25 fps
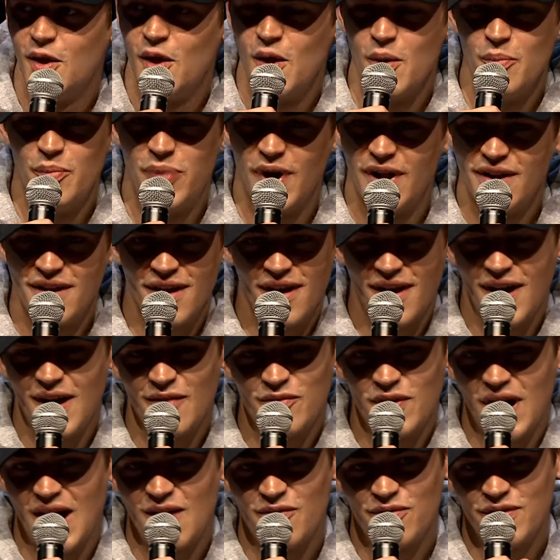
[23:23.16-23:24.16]
but no,
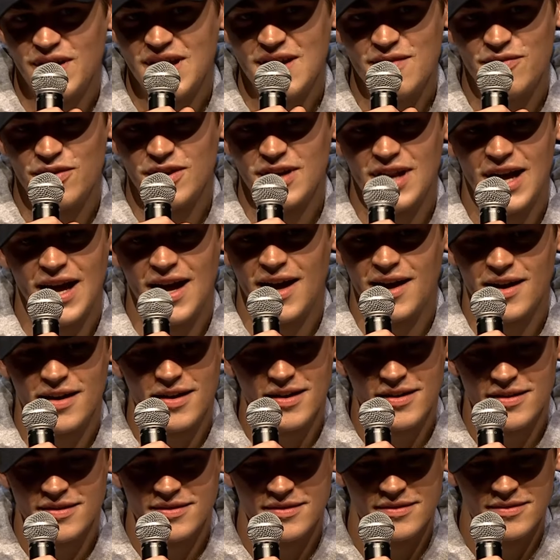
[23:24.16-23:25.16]
I've even, like,
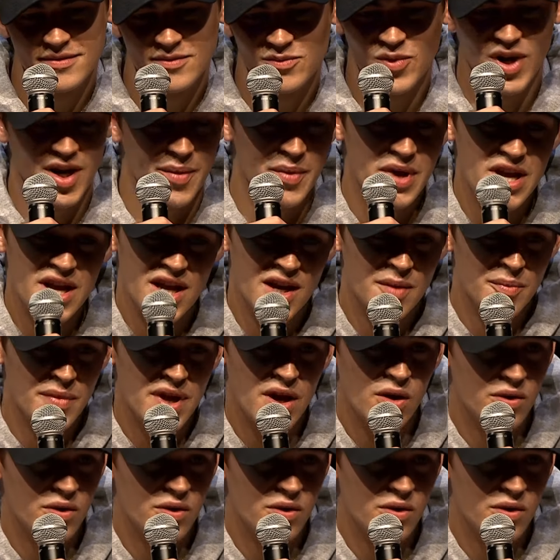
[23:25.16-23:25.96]
when I'm eating a meal